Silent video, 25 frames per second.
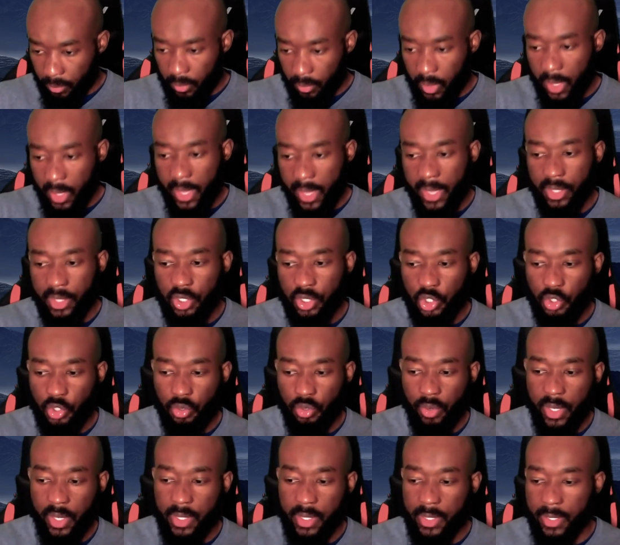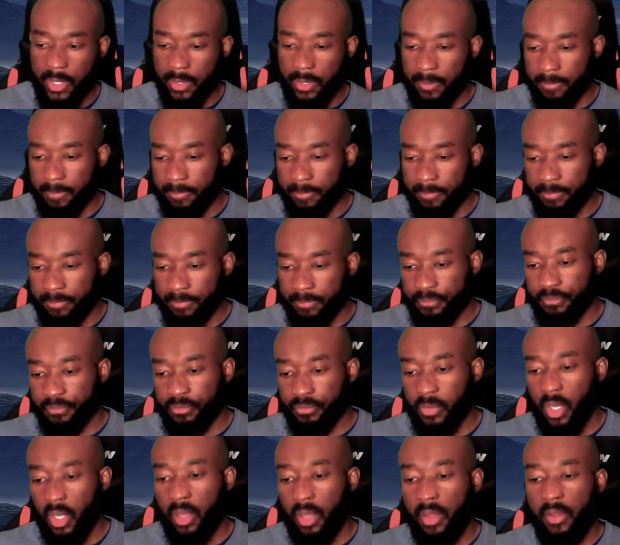extracted
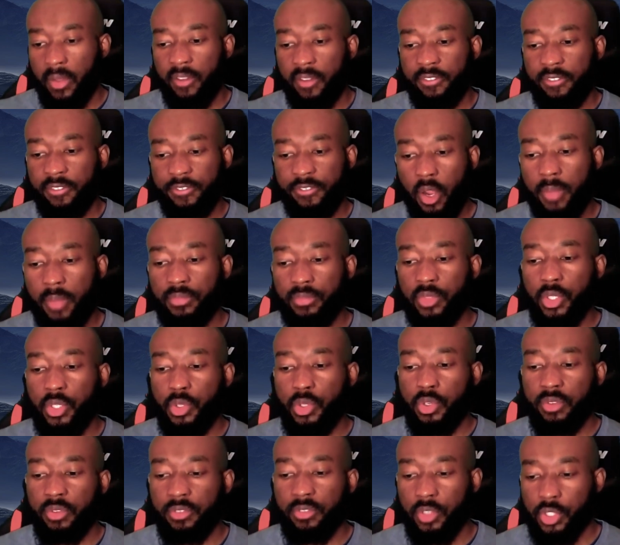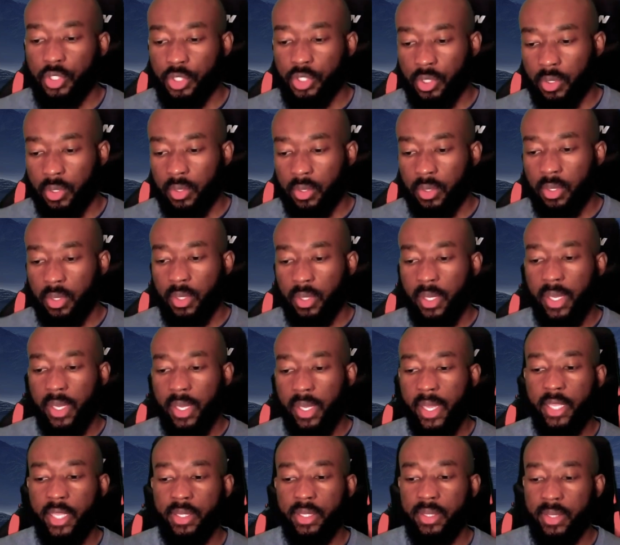from the universal
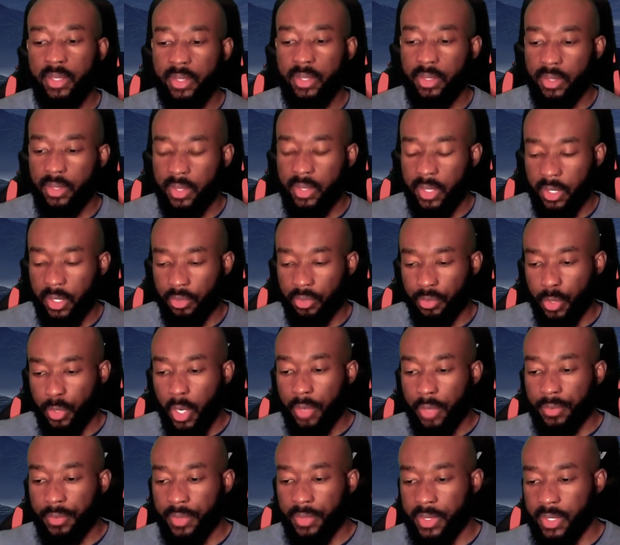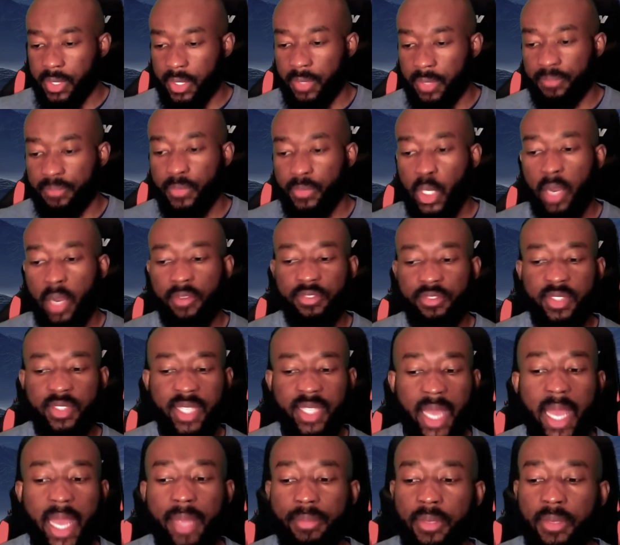anteriority of
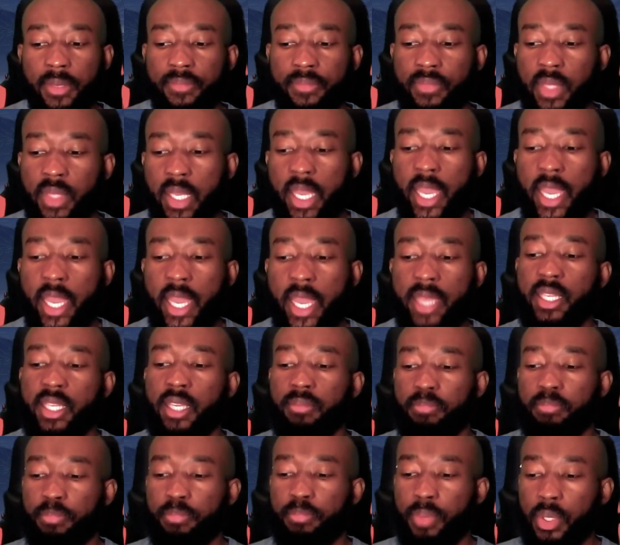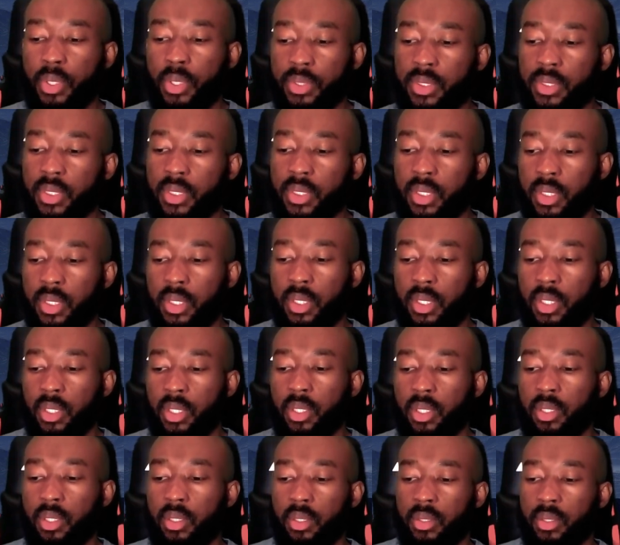time, and he put
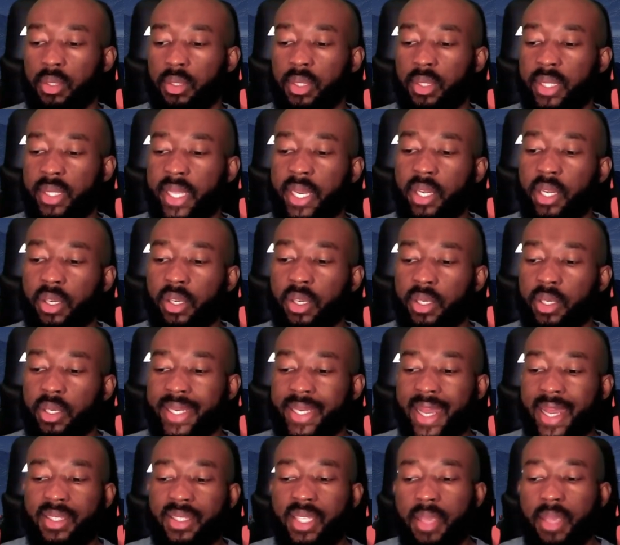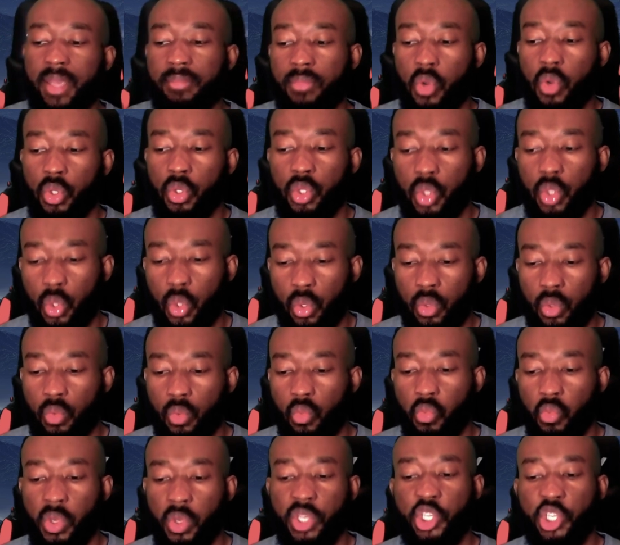there that same motto
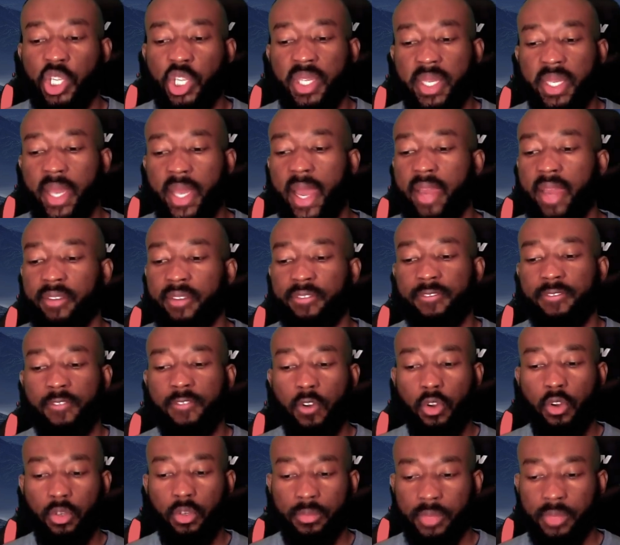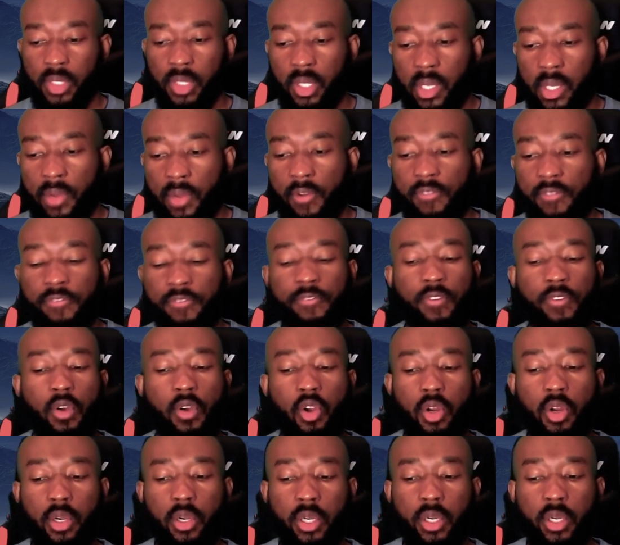which he had formed
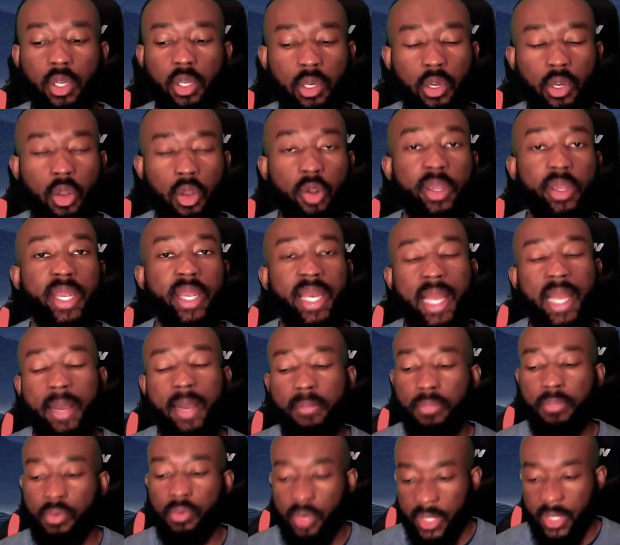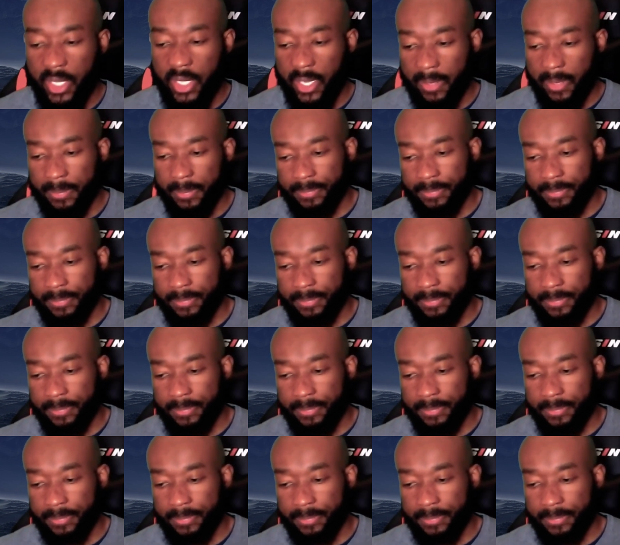for Longela Brundea.